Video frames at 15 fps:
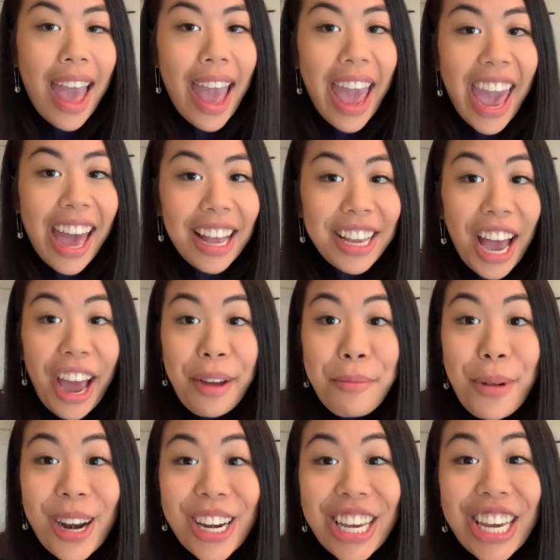and
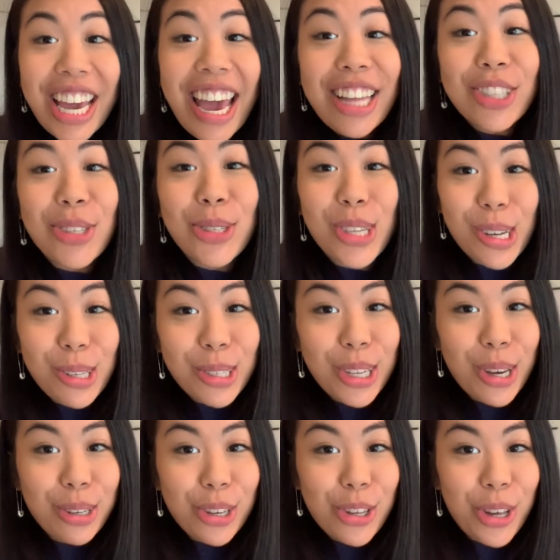I'm ready and so
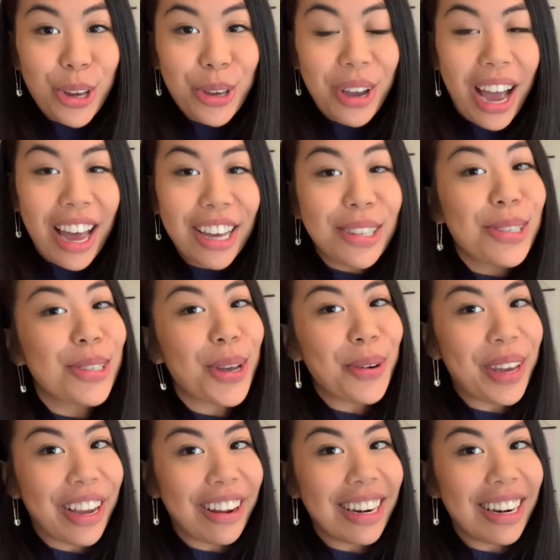stoked to show you guys. So here it